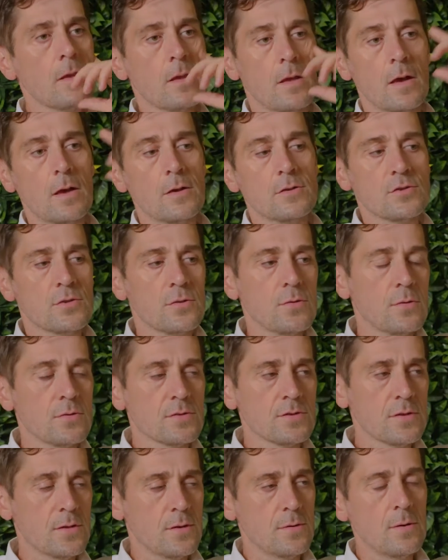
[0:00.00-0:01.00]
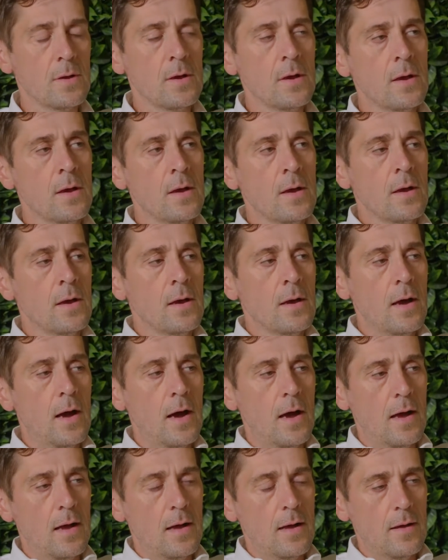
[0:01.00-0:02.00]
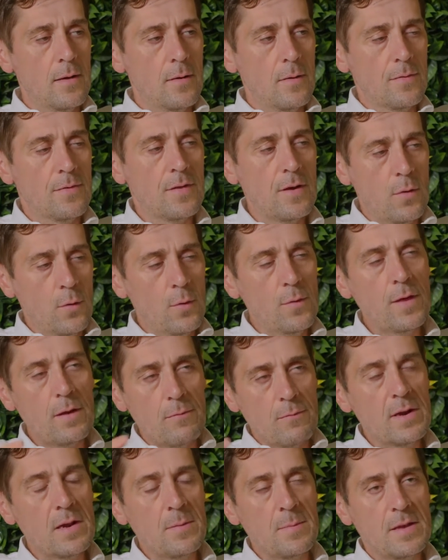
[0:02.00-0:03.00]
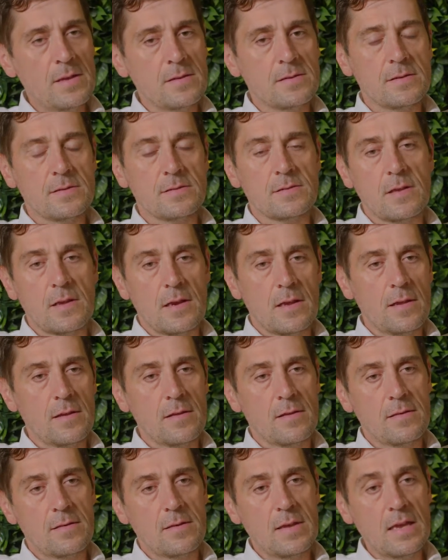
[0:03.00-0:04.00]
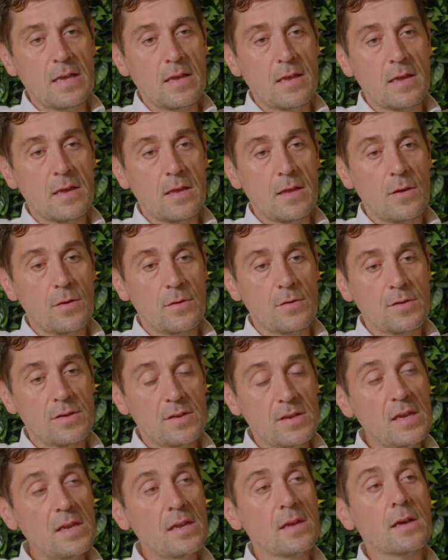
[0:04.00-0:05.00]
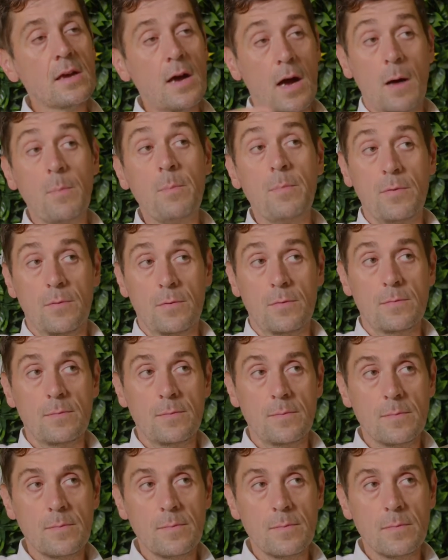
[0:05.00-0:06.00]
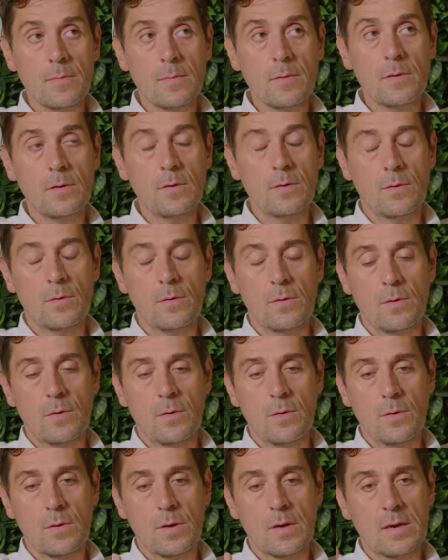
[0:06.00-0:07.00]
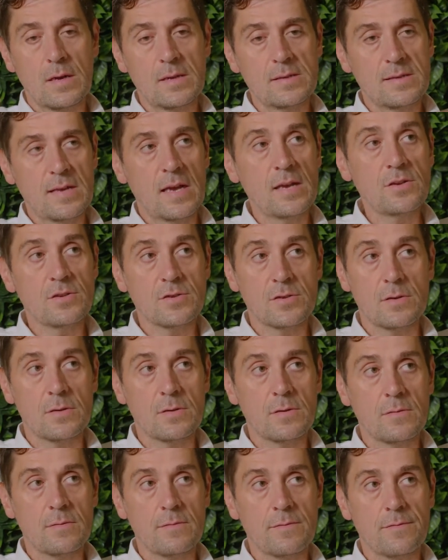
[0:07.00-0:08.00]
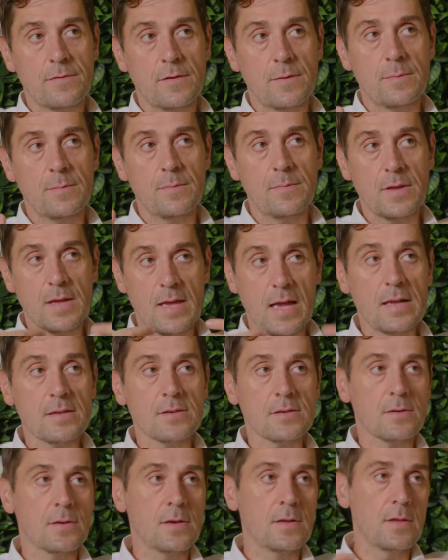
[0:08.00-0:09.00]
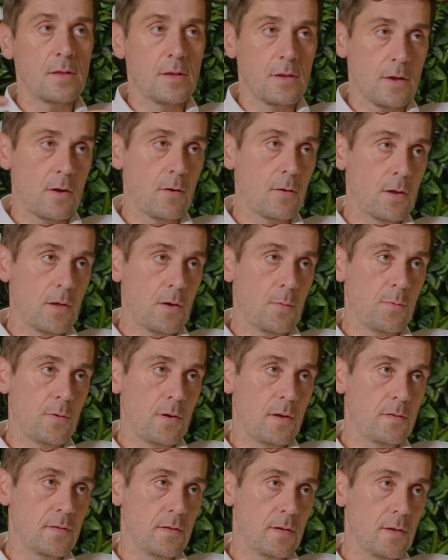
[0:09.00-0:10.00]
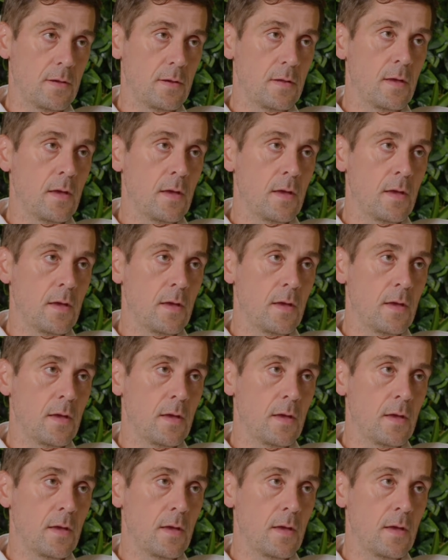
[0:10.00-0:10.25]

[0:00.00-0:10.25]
Yeah, sure. So all that really means is that you decouple your organisation from the category that you're currently operating in.